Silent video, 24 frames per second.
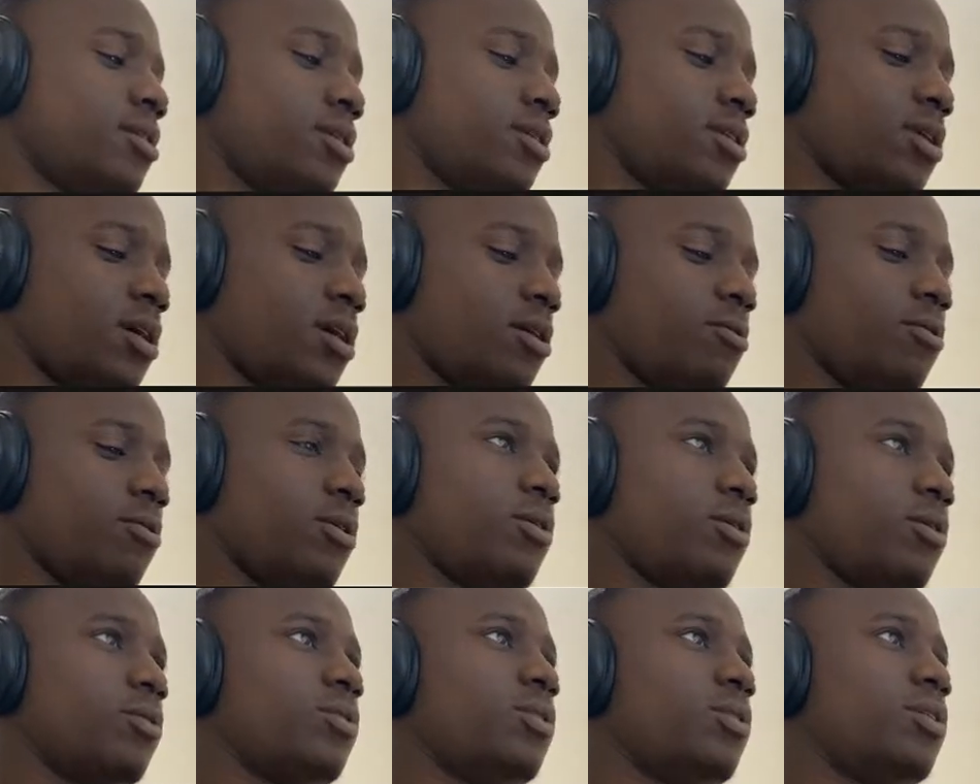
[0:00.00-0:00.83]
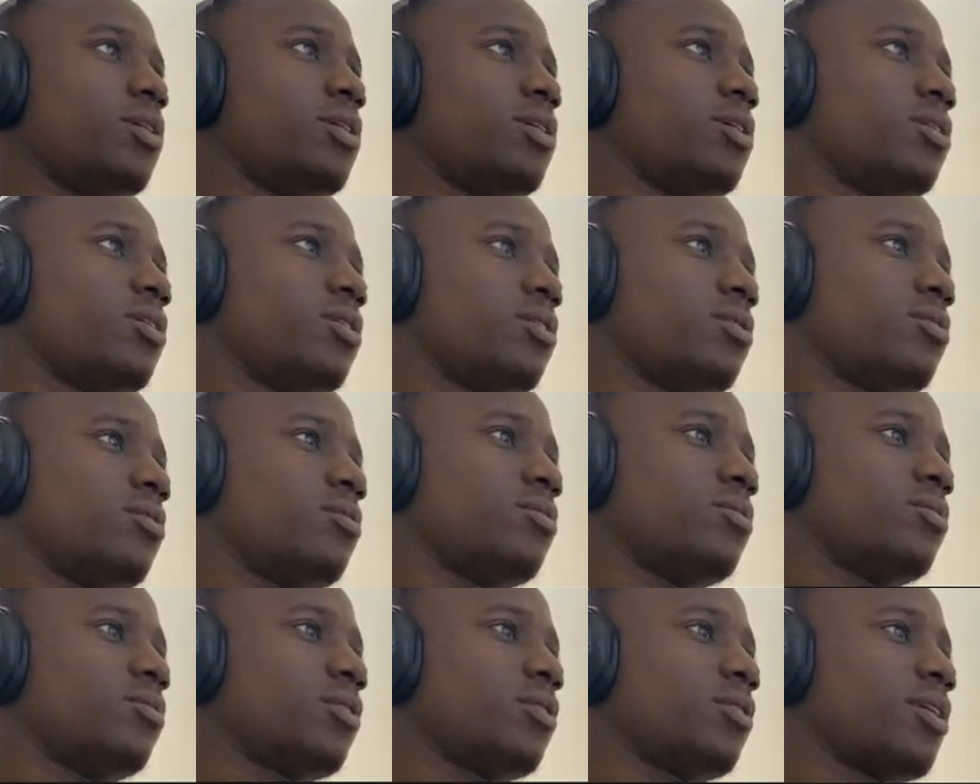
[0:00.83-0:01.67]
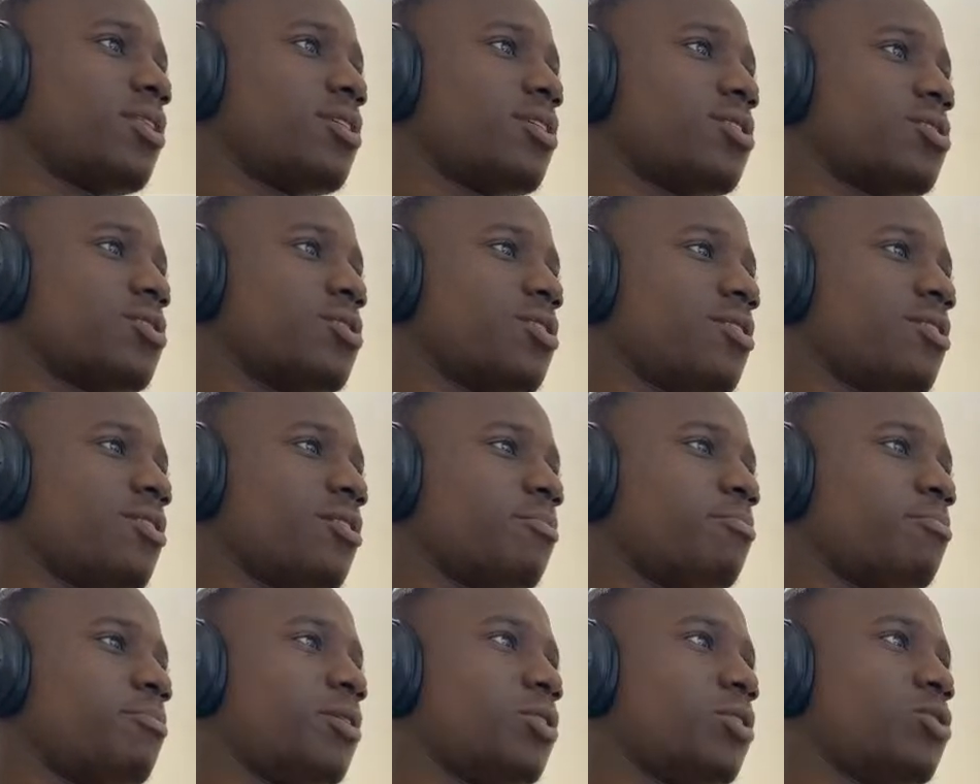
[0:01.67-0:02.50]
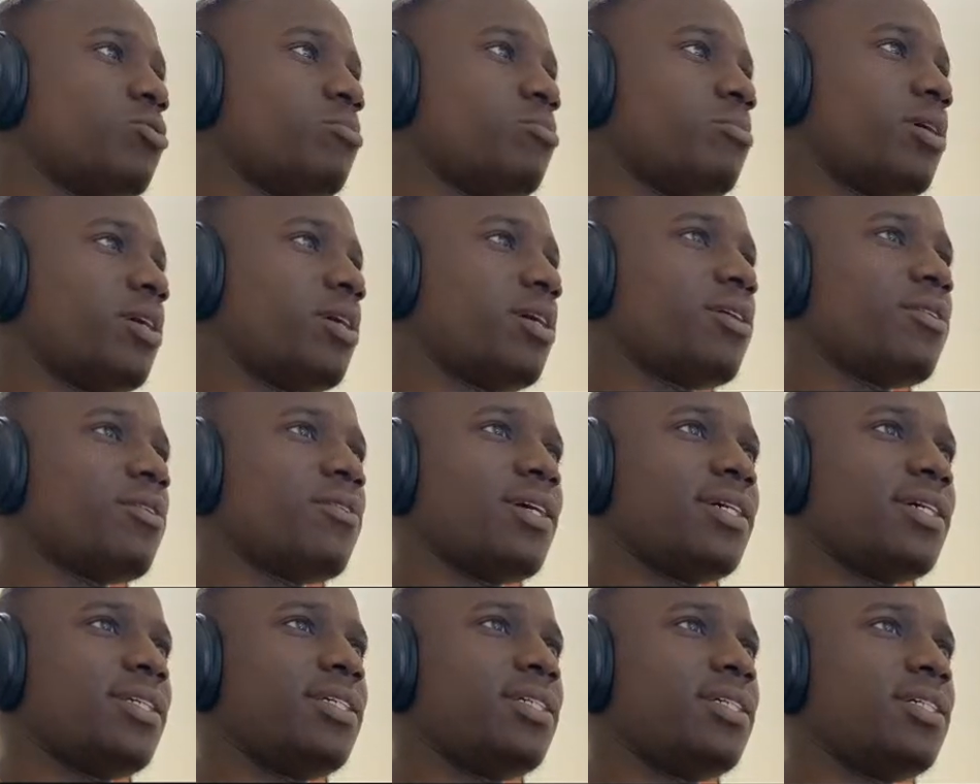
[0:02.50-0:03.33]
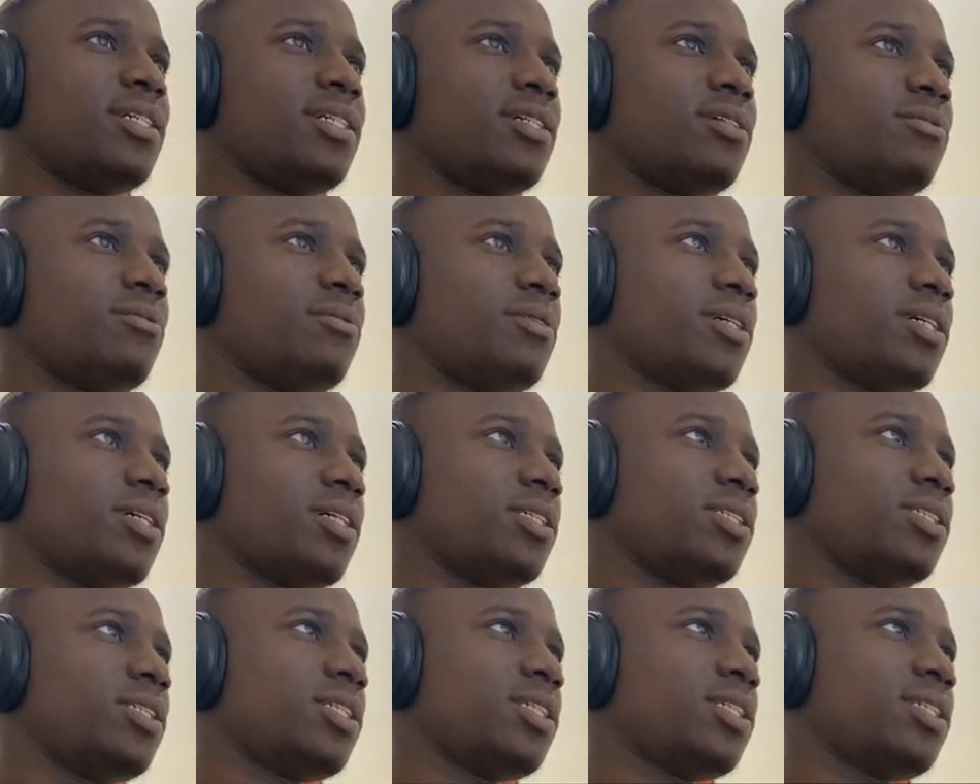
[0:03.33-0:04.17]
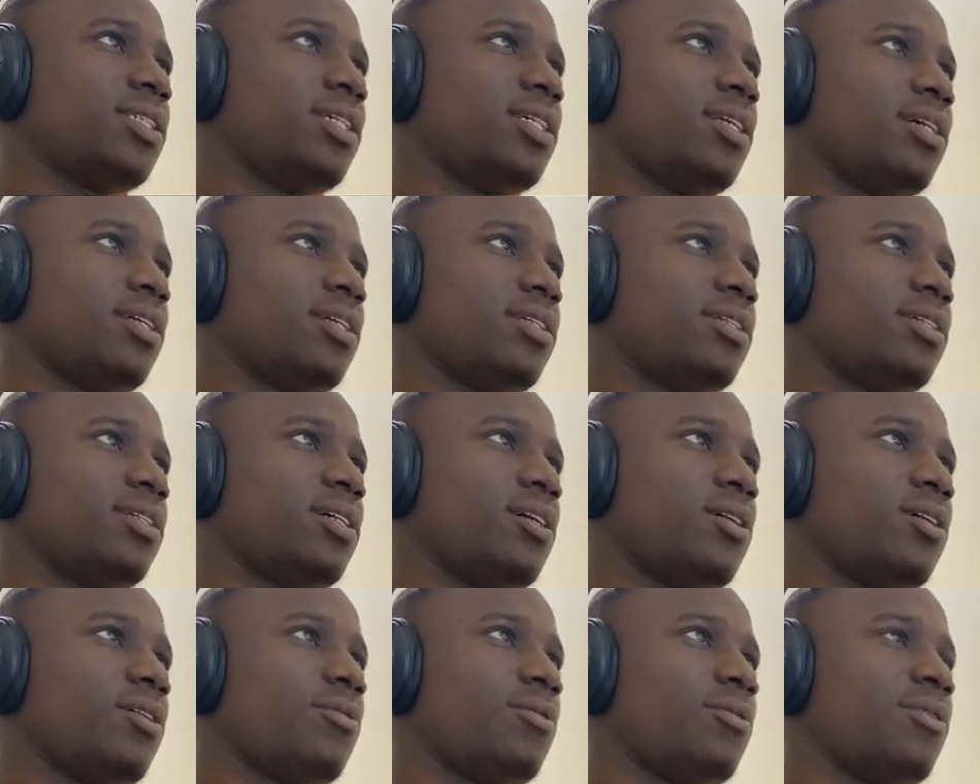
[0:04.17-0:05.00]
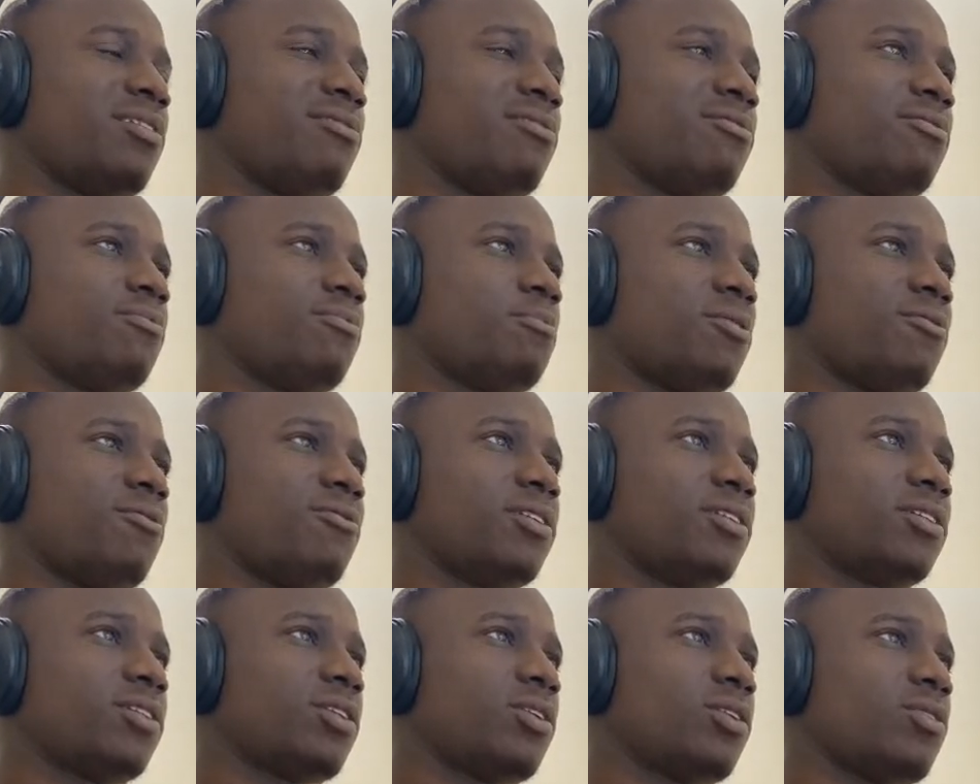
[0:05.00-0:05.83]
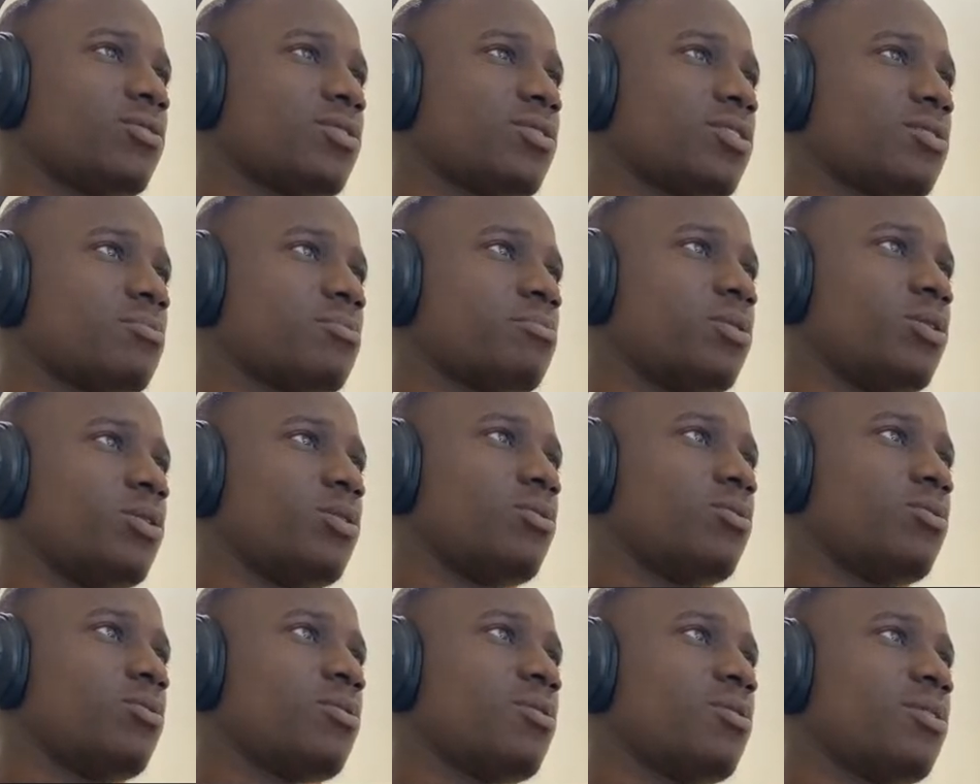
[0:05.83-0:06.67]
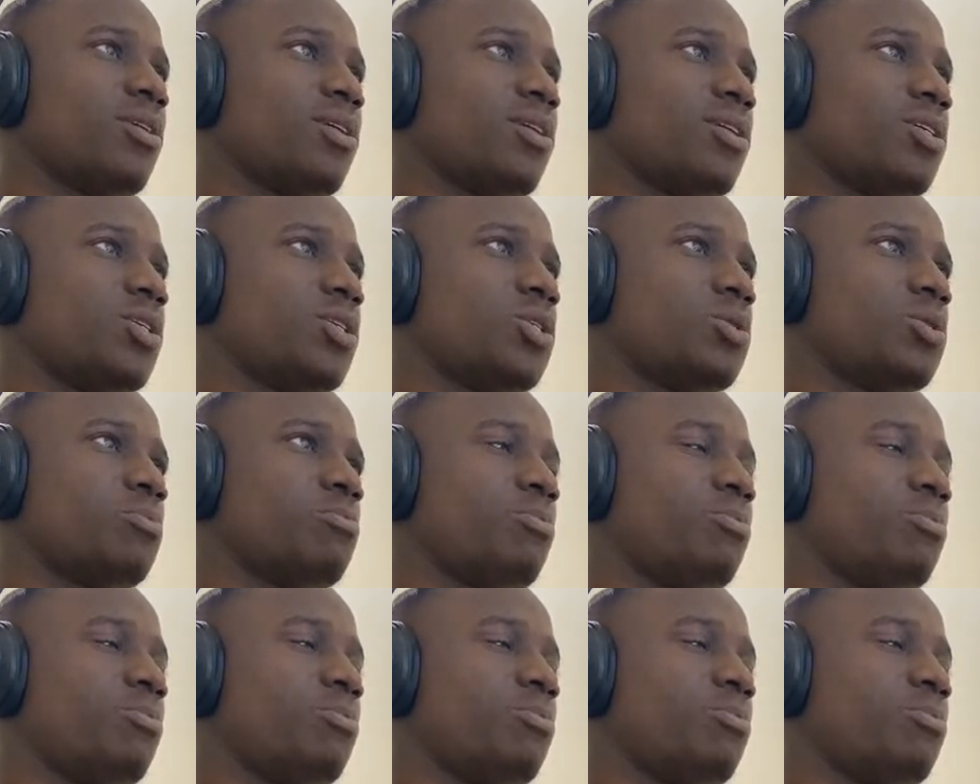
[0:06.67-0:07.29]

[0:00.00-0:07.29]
Now Okay, there's nothing big to mark right here. We can just see that you have perfect closes below each